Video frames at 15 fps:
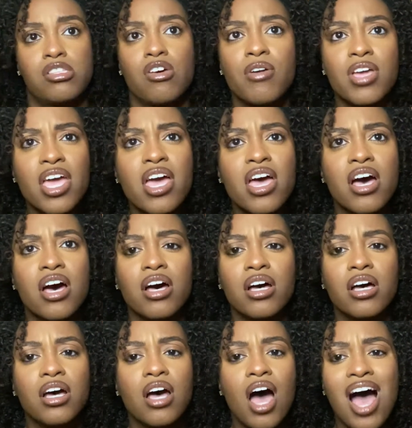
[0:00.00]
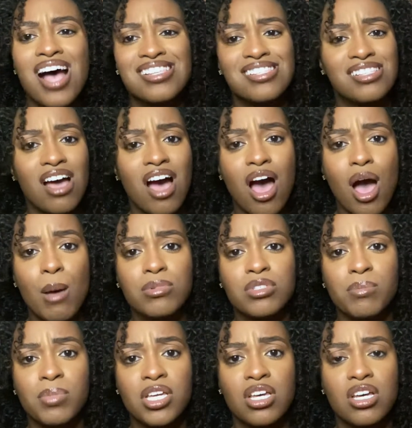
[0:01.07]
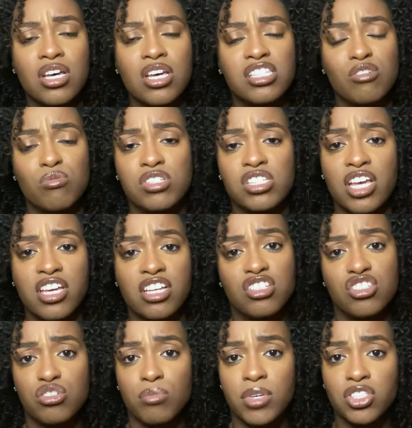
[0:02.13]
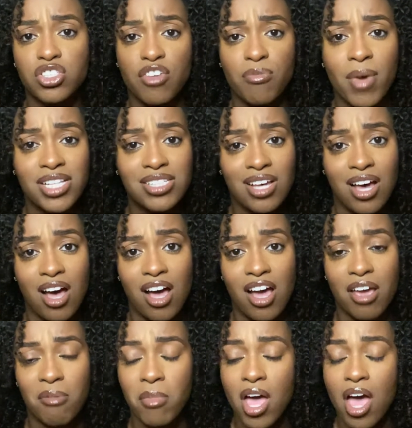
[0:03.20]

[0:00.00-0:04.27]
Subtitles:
So, yeah, I stopped because it was taking too much of my time.